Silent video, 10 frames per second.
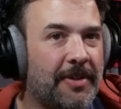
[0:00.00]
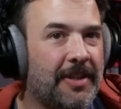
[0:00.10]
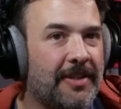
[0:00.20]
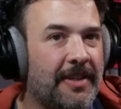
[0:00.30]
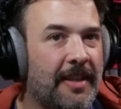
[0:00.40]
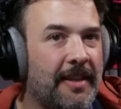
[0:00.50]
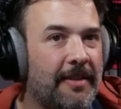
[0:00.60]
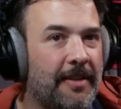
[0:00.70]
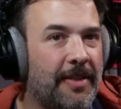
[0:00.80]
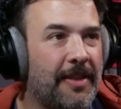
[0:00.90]
just gonna say
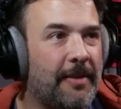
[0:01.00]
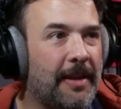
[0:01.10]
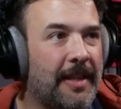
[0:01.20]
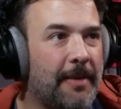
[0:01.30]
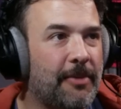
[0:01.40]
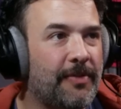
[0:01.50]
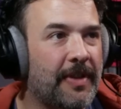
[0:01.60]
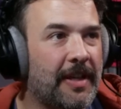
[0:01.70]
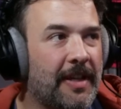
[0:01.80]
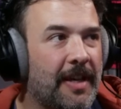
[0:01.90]
that the thing about that
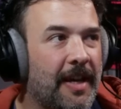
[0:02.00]
movie